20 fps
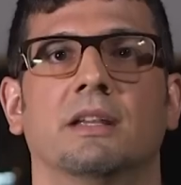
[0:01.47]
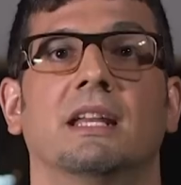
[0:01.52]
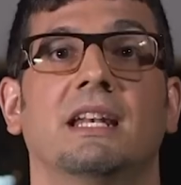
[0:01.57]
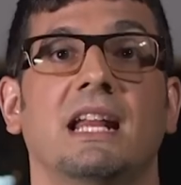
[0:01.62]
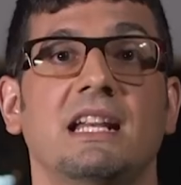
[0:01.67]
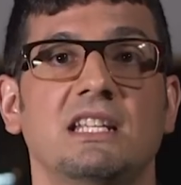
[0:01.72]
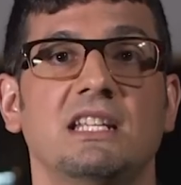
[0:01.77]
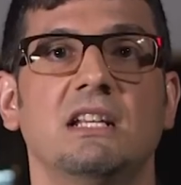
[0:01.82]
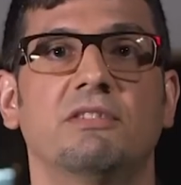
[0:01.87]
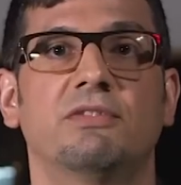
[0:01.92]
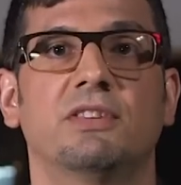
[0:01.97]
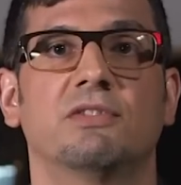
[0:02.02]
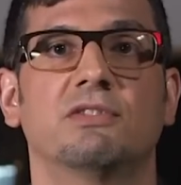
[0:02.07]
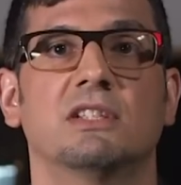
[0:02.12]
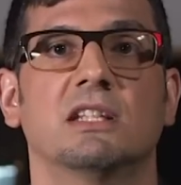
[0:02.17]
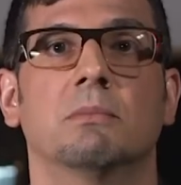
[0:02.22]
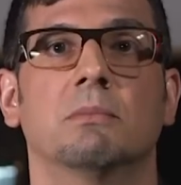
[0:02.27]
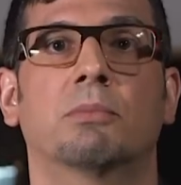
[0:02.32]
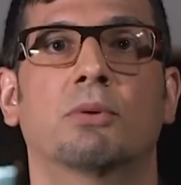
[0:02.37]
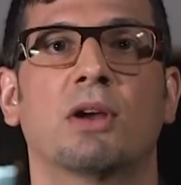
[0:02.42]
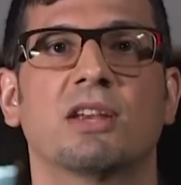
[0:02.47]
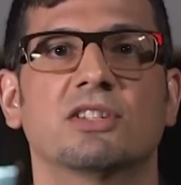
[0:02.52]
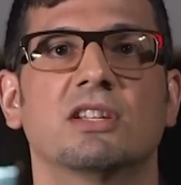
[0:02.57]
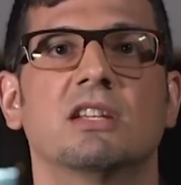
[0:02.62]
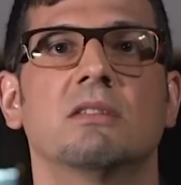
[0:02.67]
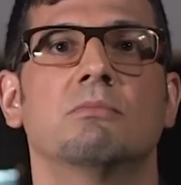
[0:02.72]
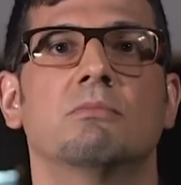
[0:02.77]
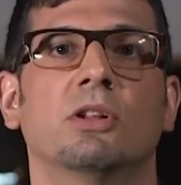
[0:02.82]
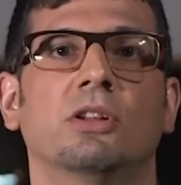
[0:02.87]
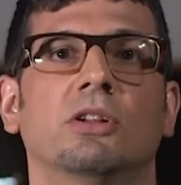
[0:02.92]
In 1850,
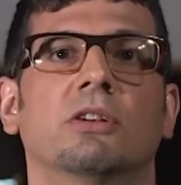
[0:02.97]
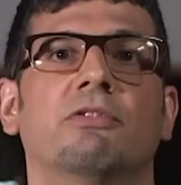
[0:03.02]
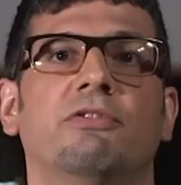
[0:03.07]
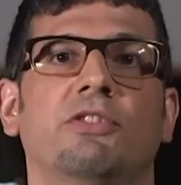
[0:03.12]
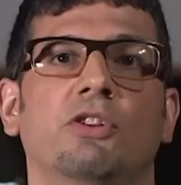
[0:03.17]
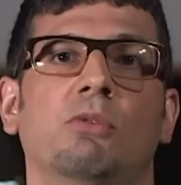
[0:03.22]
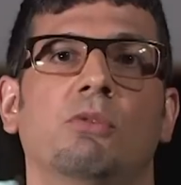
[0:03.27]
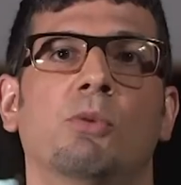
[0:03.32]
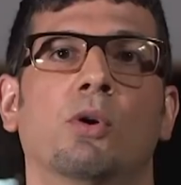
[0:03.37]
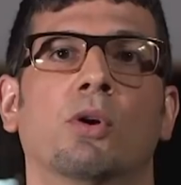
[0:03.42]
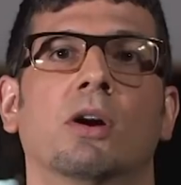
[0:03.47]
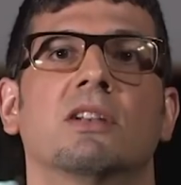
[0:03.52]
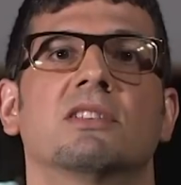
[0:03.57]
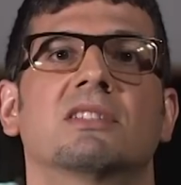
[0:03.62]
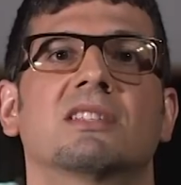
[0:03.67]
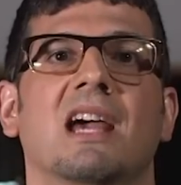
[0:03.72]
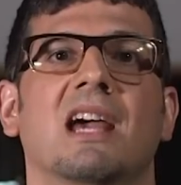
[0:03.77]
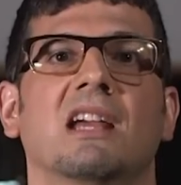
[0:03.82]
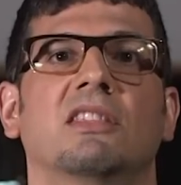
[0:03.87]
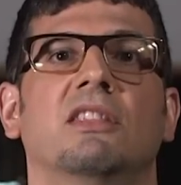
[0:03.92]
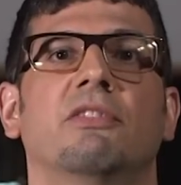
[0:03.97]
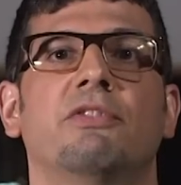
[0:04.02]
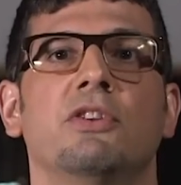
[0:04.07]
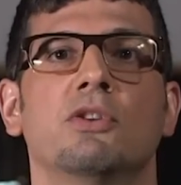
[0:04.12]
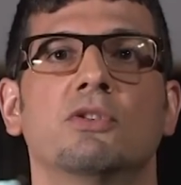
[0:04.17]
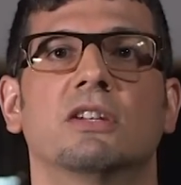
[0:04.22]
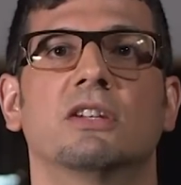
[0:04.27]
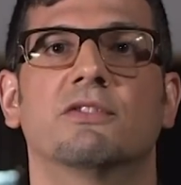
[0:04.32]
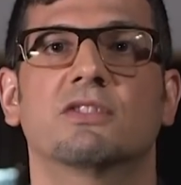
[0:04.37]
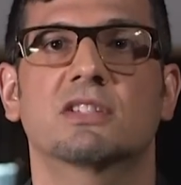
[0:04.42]
President Millard Fillmore signed the
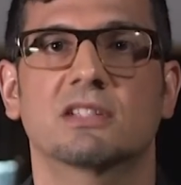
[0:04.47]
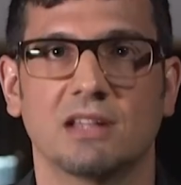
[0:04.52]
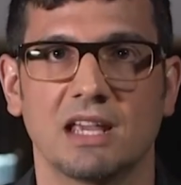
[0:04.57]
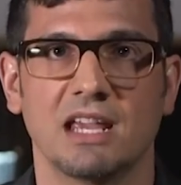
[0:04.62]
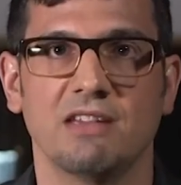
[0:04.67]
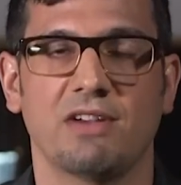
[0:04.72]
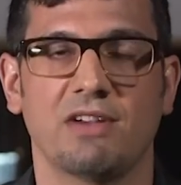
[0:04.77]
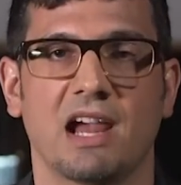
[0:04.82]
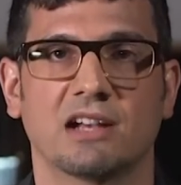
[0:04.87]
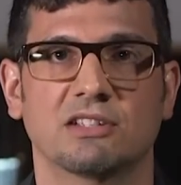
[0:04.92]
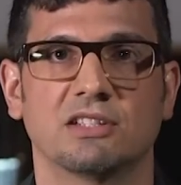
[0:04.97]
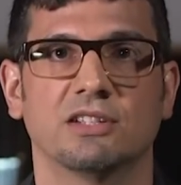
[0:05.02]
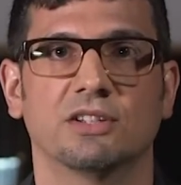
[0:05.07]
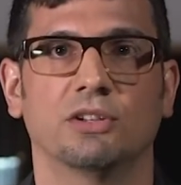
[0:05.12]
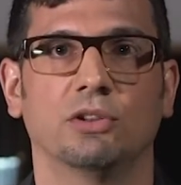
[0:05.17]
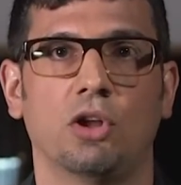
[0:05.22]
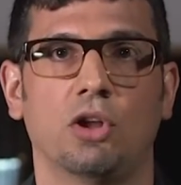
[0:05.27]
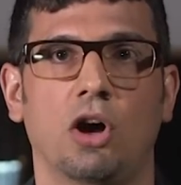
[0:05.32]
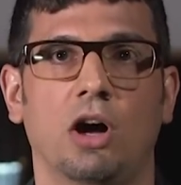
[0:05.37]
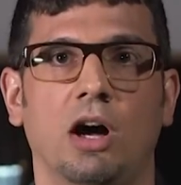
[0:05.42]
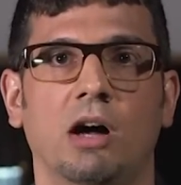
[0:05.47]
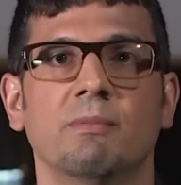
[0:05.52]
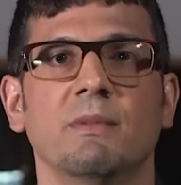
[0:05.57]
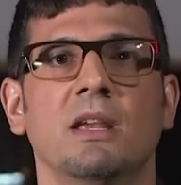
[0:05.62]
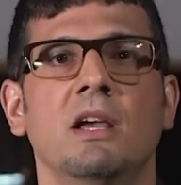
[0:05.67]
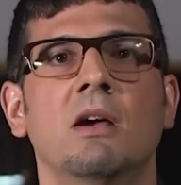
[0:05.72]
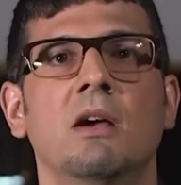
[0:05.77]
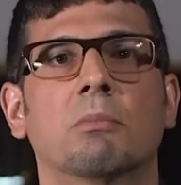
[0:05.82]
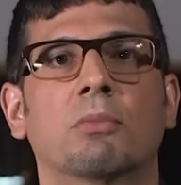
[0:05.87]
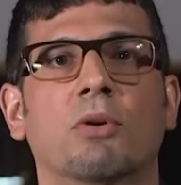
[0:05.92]
Fugitive Slave Act into law,
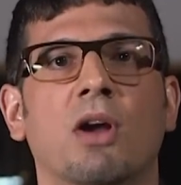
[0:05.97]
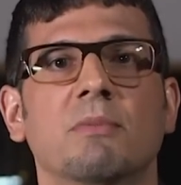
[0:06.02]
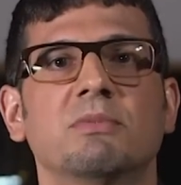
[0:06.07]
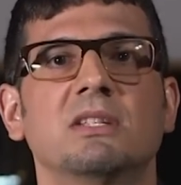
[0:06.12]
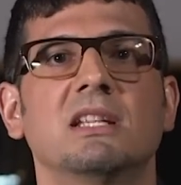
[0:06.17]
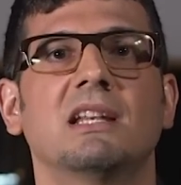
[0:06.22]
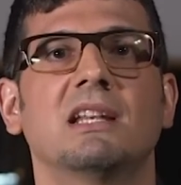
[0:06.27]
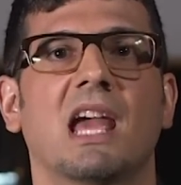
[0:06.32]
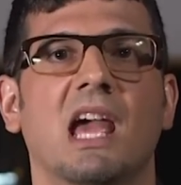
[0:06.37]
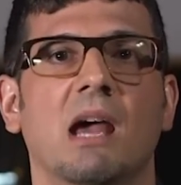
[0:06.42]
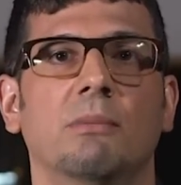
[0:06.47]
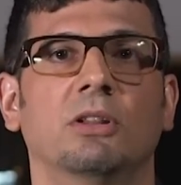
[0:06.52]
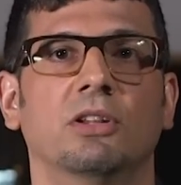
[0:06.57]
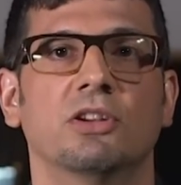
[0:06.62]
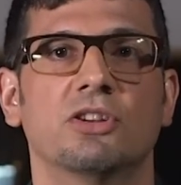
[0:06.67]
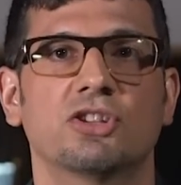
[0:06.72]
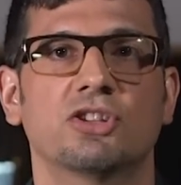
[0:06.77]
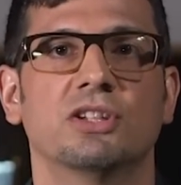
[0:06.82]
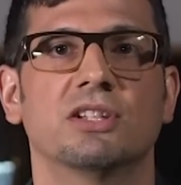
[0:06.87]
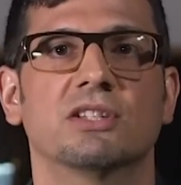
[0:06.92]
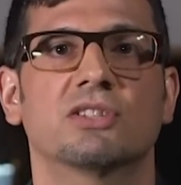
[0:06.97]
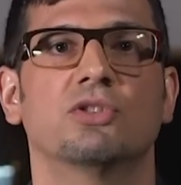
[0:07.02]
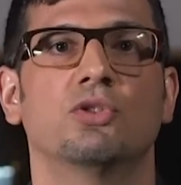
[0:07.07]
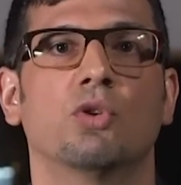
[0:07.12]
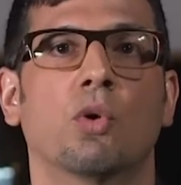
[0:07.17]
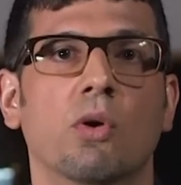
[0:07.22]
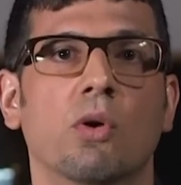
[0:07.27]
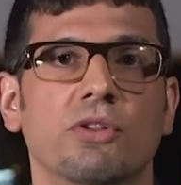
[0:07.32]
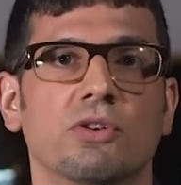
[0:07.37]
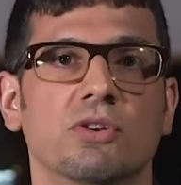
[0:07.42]
prompting abolitionist
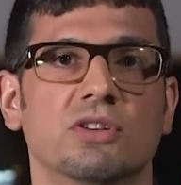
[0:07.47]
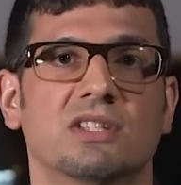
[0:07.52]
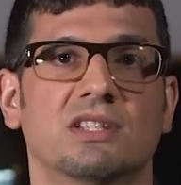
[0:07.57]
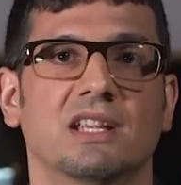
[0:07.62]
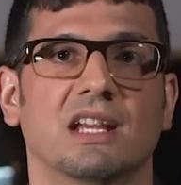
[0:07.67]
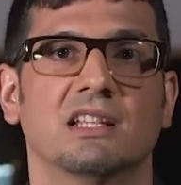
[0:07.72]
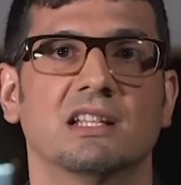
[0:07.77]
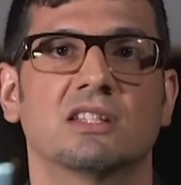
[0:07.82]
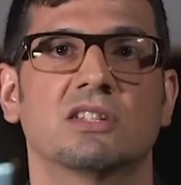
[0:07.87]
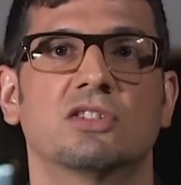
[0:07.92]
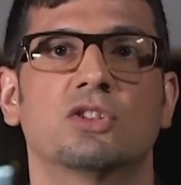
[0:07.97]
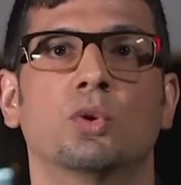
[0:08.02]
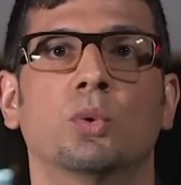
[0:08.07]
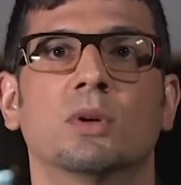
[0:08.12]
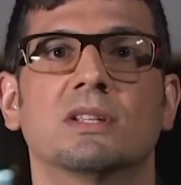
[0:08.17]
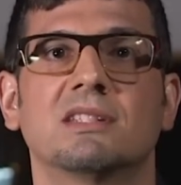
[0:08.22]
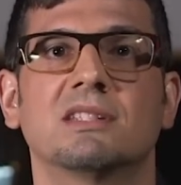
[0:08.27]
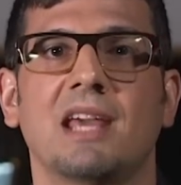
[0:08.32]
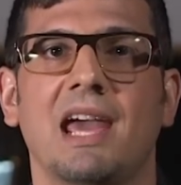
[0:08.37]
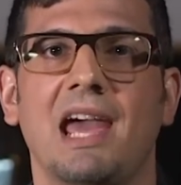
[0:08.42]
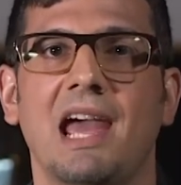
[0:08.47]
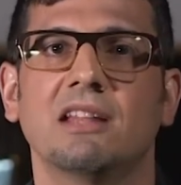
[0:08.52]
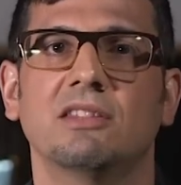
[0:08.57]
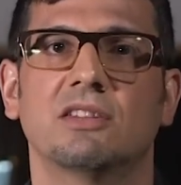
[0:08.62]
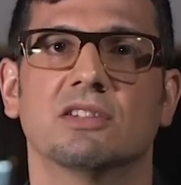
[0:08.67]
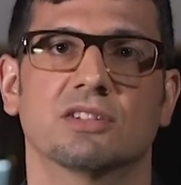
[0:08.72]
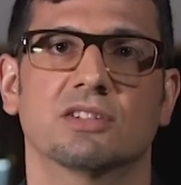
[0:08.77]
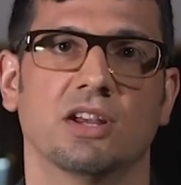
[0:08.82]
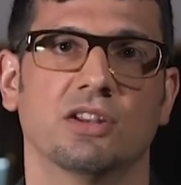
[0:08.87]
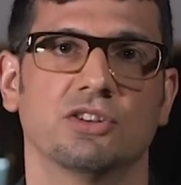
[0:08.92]
northern states to attack
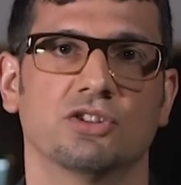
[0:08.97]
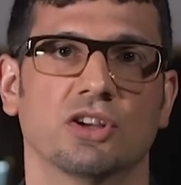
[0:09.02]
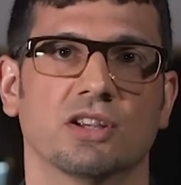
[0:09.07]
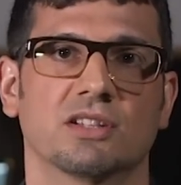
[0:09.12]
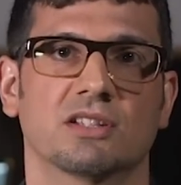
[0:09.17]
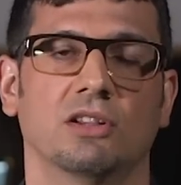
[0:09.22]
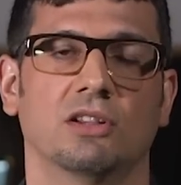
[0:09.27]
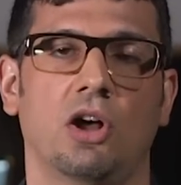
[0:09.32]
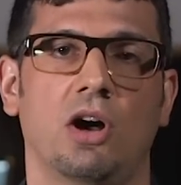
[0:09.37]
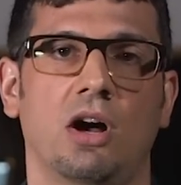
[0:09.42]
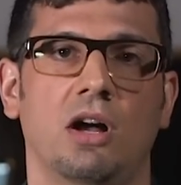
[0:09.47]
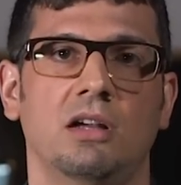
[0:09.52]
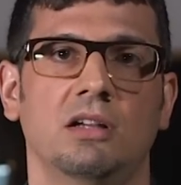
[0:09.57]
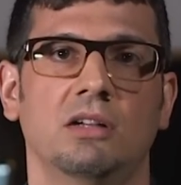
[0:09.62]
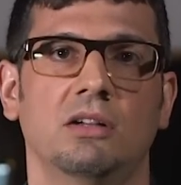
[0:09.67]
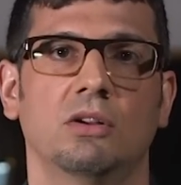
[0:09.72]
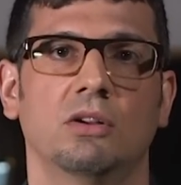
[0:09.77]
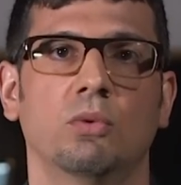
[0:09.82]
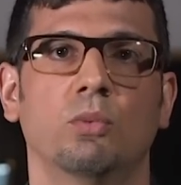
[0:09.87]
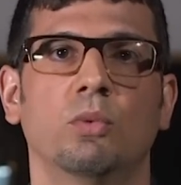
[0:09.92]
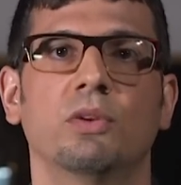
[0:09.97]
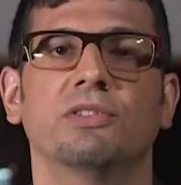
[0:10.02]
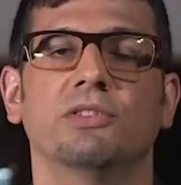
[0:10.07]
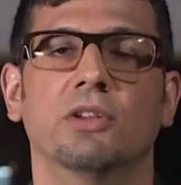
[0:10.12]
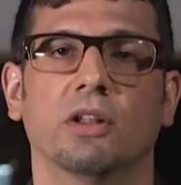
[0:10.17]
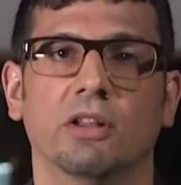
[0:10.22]
this unjust law with